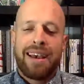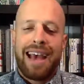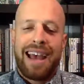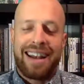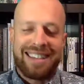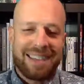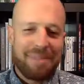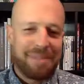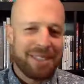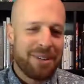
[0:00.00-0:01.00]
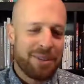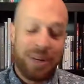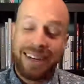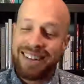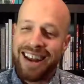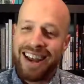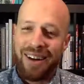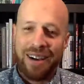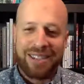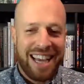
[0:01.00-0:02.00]
And in this episode, it's weird that I
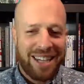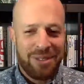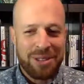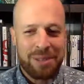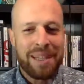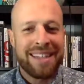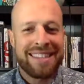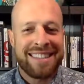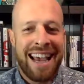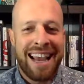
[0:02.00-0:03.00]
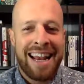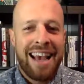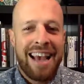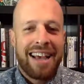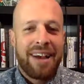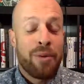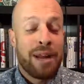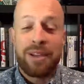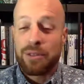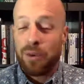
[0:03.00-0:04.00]
gravitated towards Billy saying
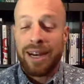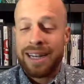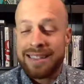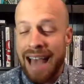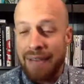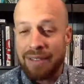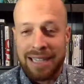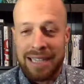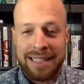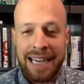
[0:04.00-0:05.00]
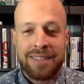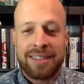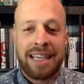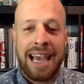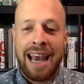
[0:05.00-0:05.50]
when he was working at this advertising agency and